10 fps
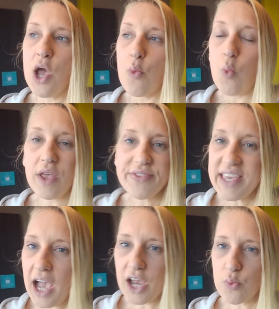One
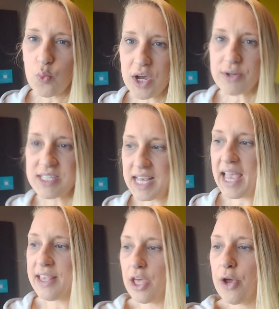thing I will
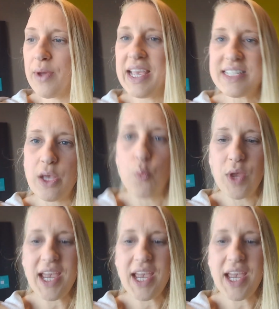say though is that we